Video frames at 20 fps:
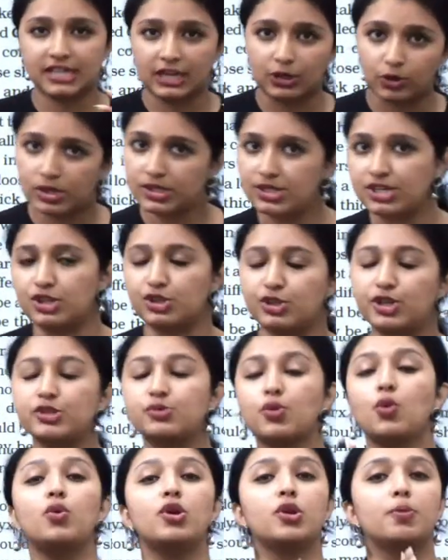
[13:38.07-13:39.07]
cell oda
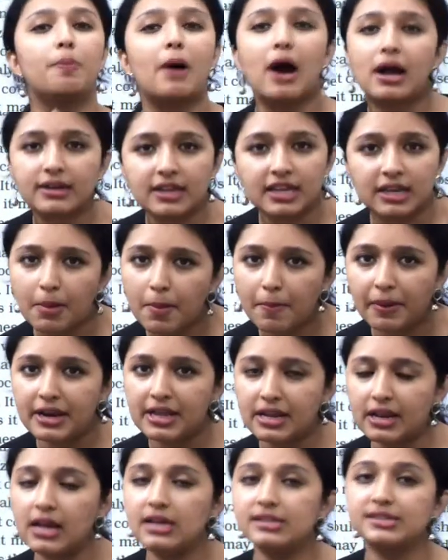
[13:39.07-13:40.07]
structures over part a nam
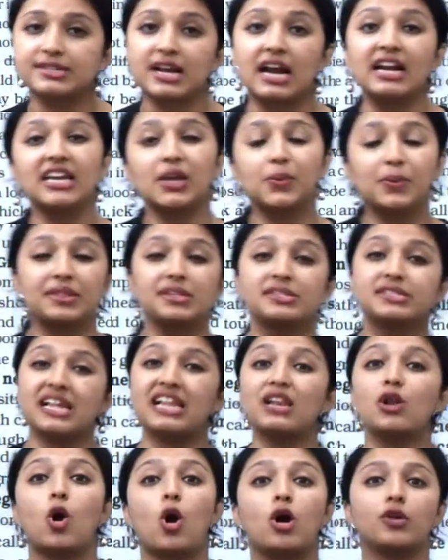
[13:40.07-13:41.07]
padikalam starting with the
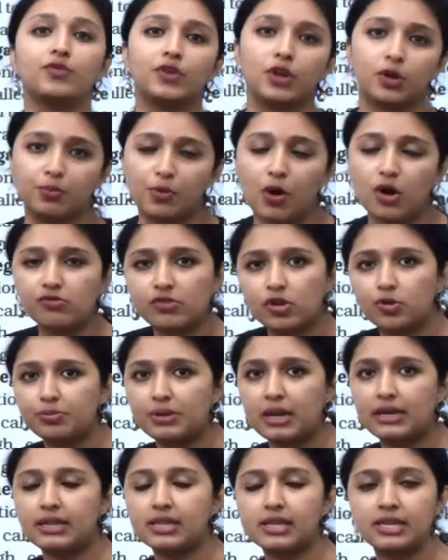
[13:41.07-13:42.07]
cell envelope. Envelope
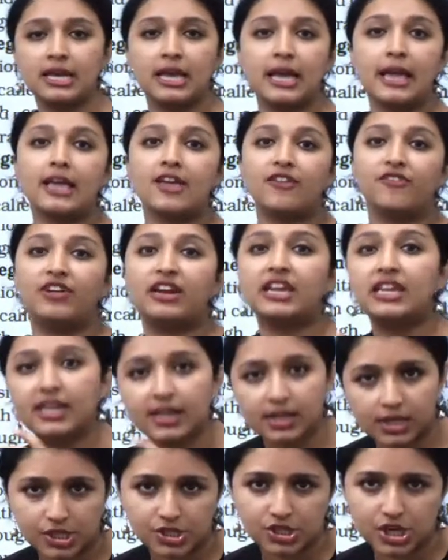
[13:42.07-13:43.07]
na enadhu velli
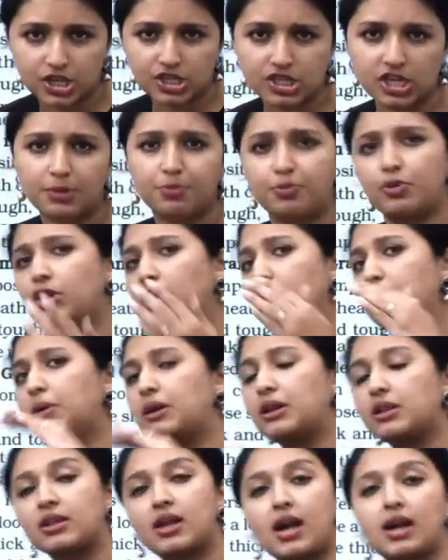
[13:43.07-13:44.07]
irukra structure protect
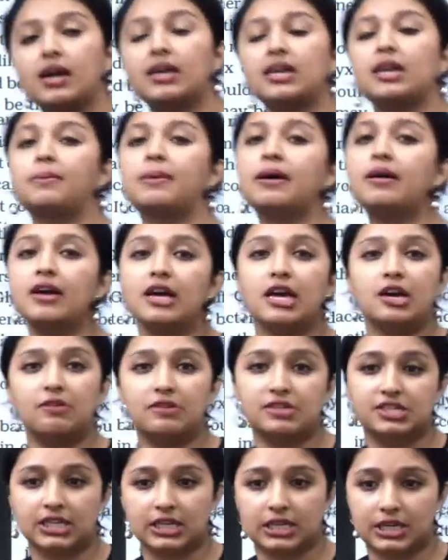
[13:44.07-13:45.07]
pandradhukaga nam
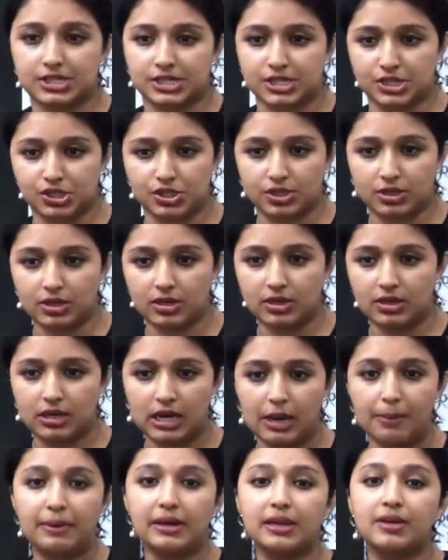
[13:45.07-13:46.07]
vechirukra structure.
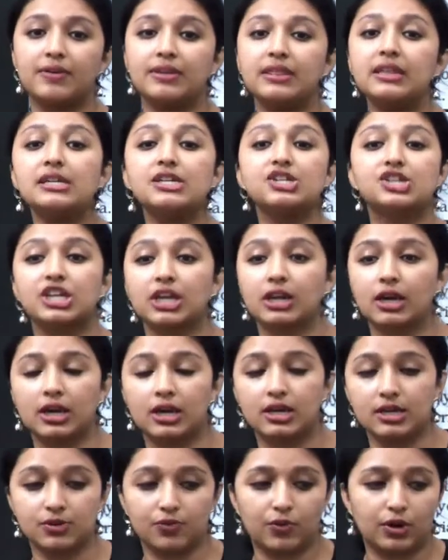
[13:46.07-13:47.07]
Namalku vandu
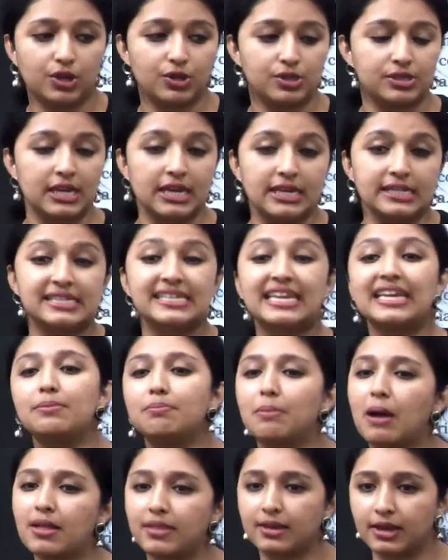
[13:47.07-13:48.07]
what do you say skin
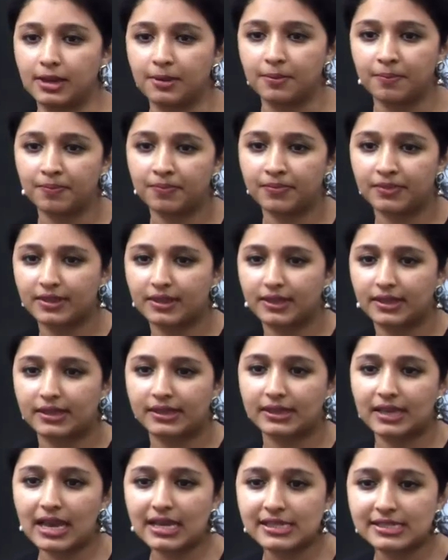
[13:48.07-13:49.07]
madri.
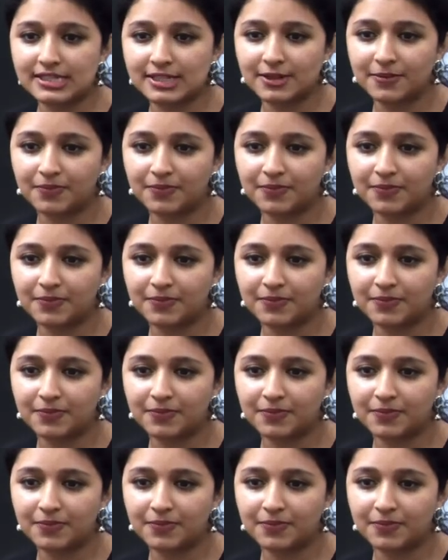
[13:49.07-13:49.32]
Yes.